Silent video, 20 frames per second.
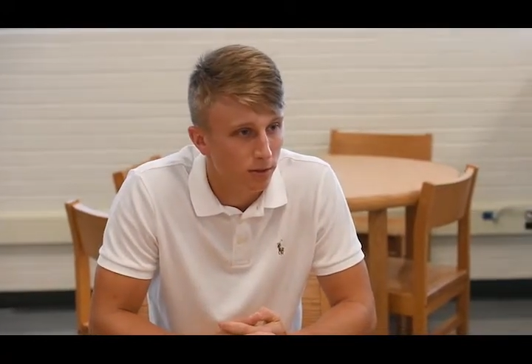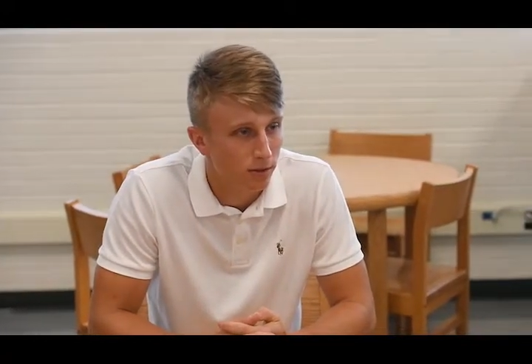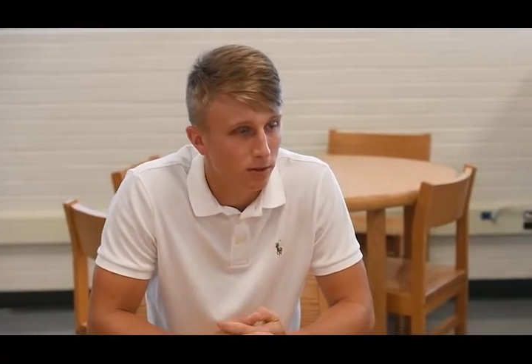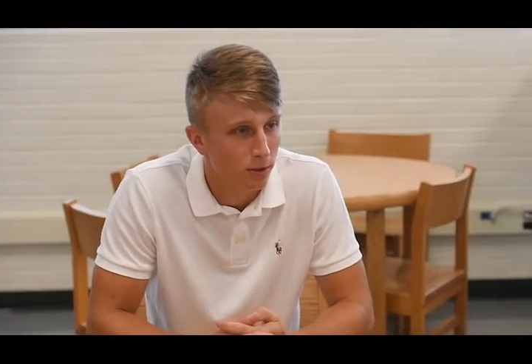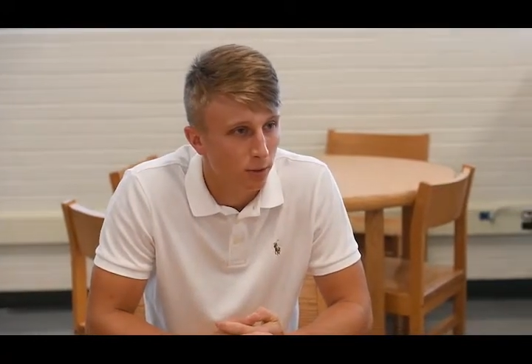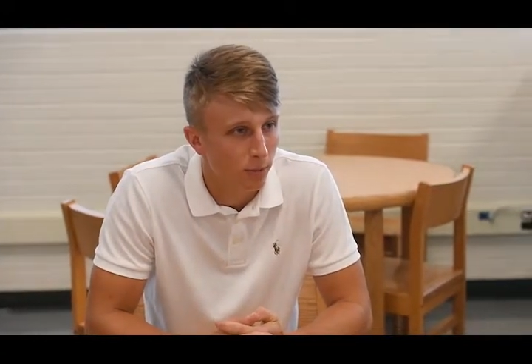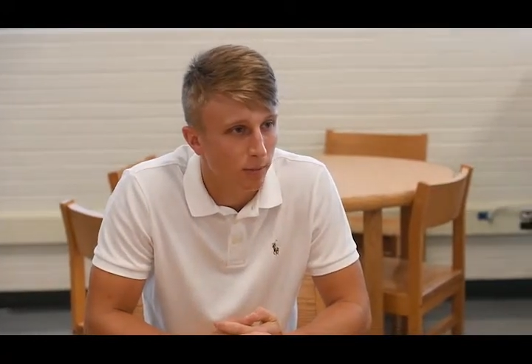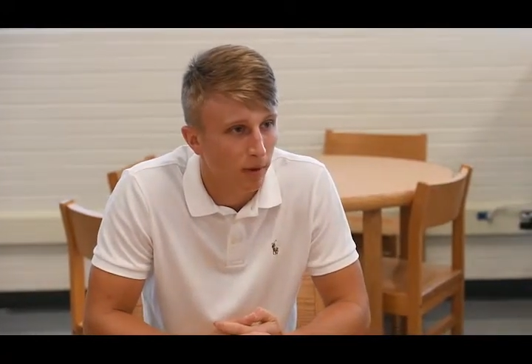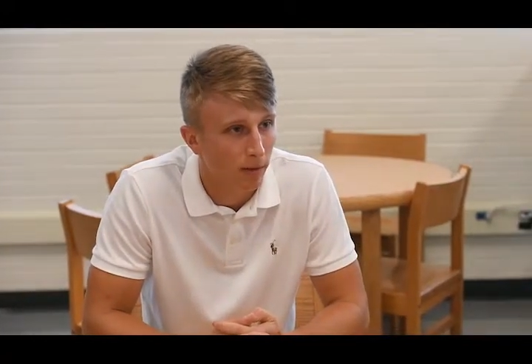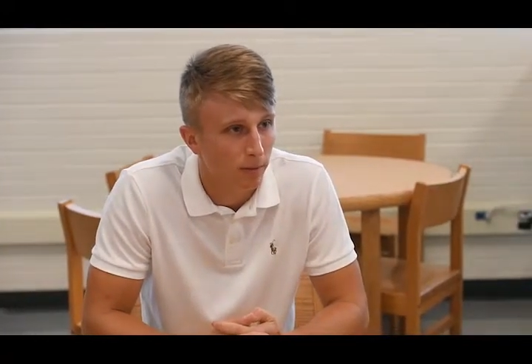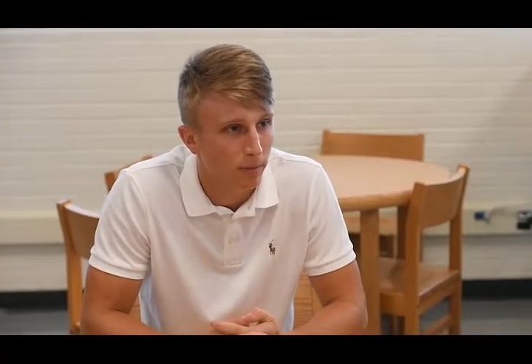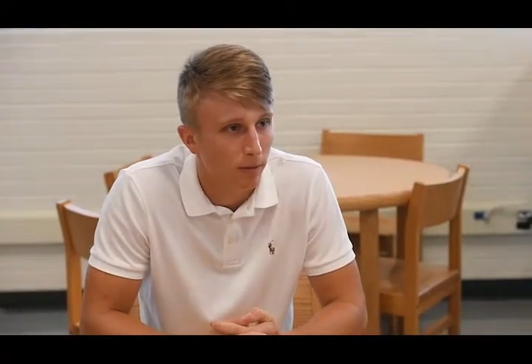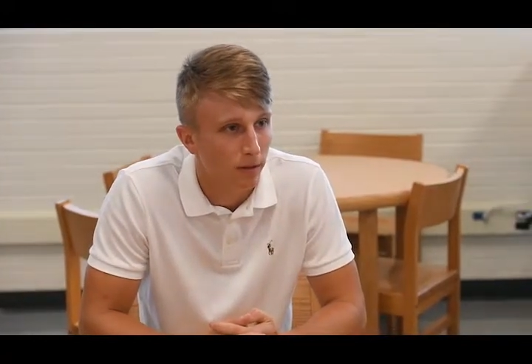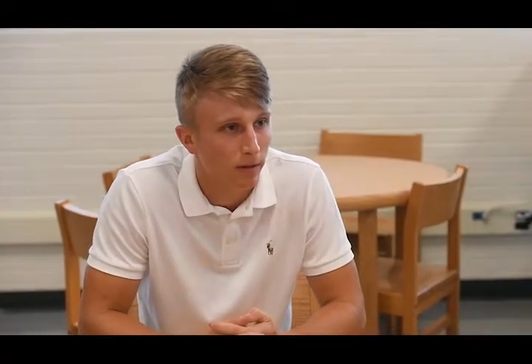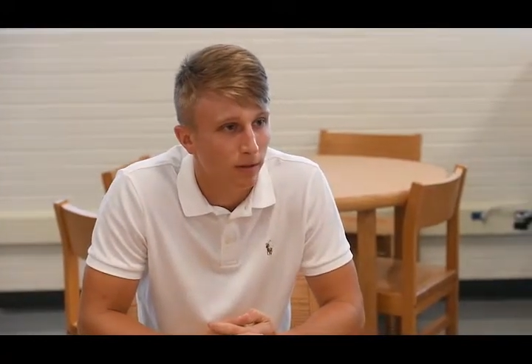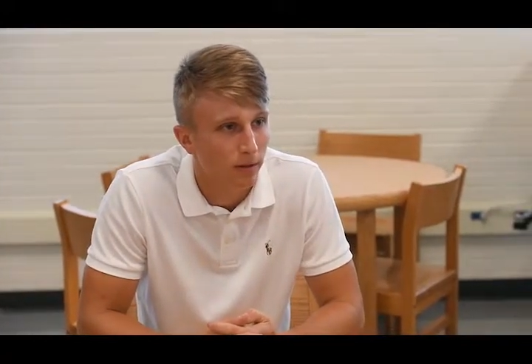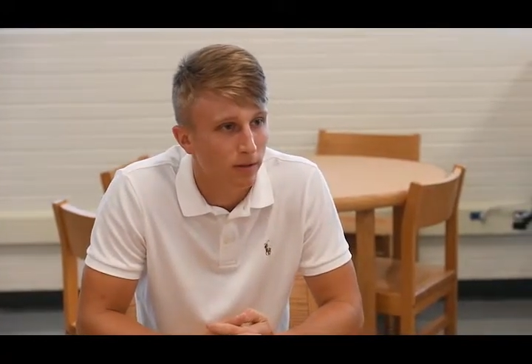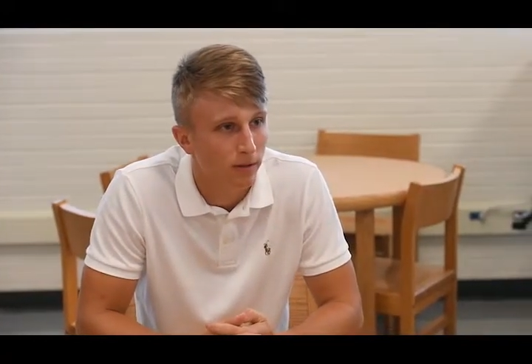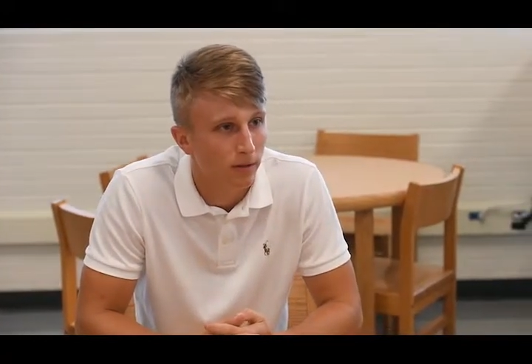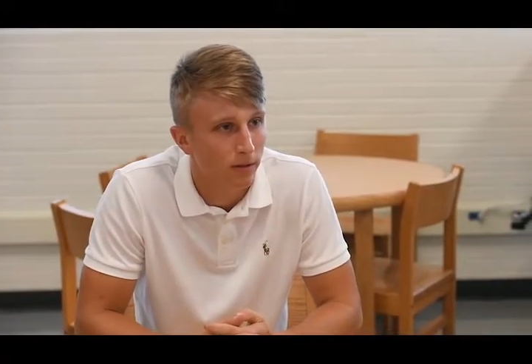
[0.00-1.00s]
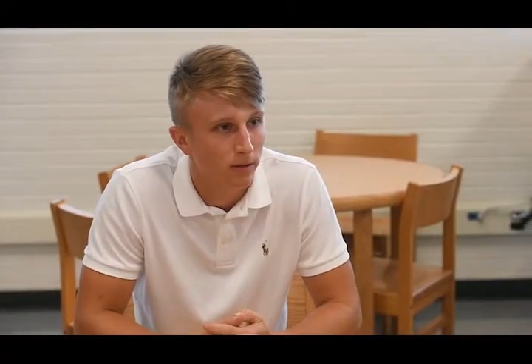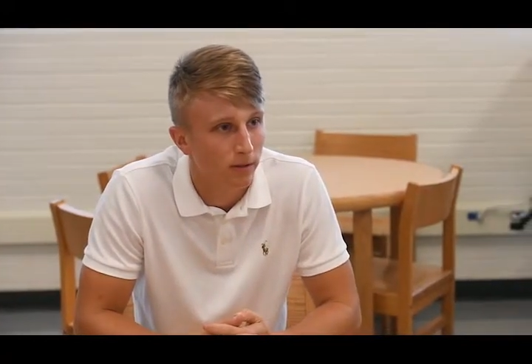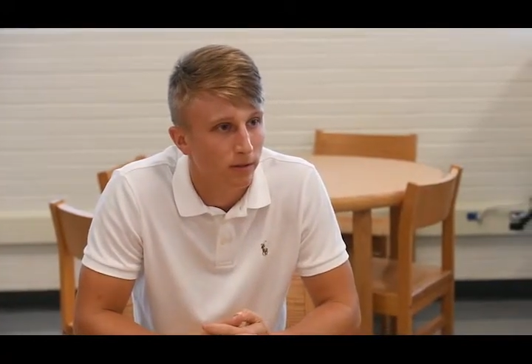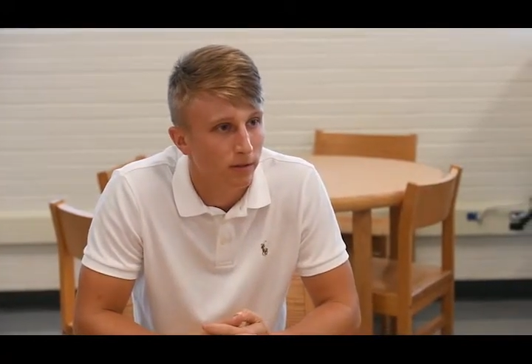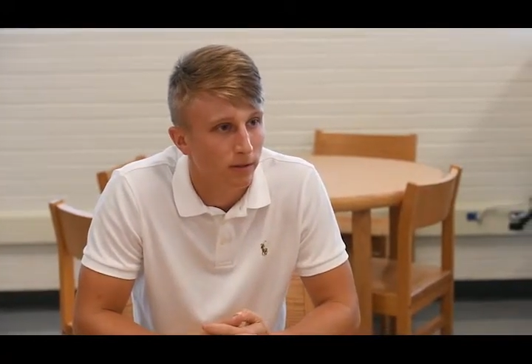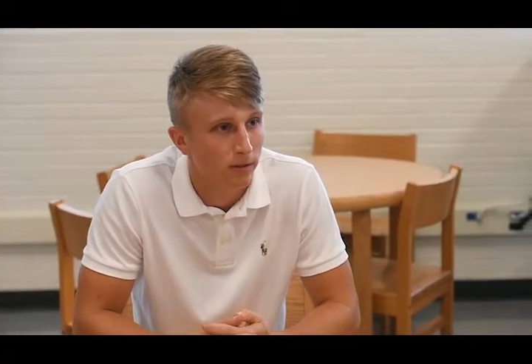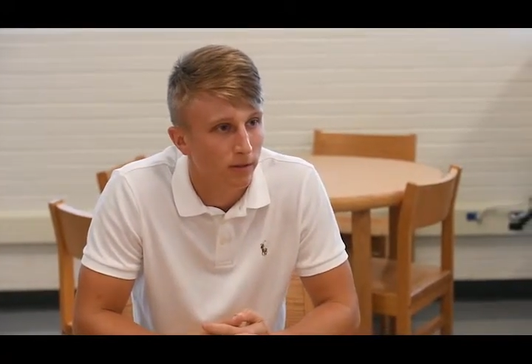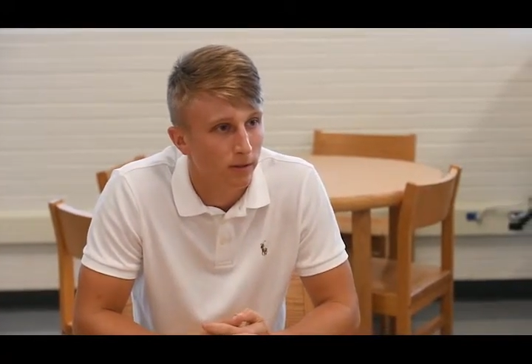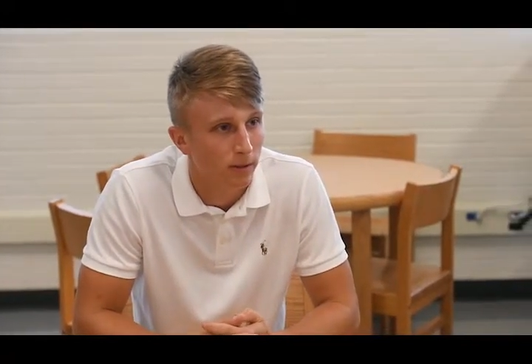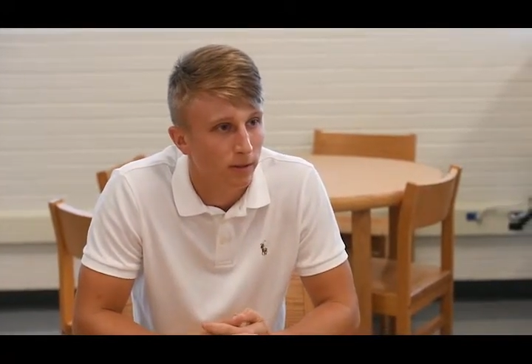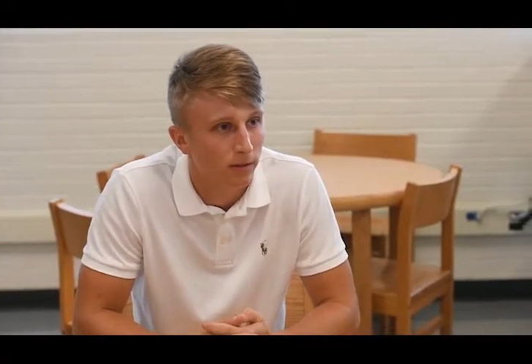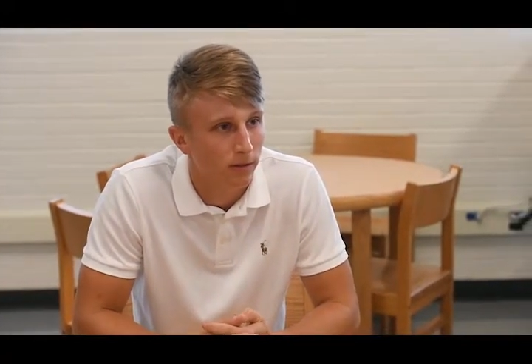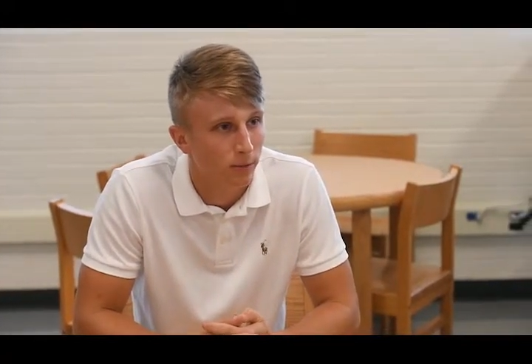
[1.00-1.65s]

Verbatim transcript: do my part to get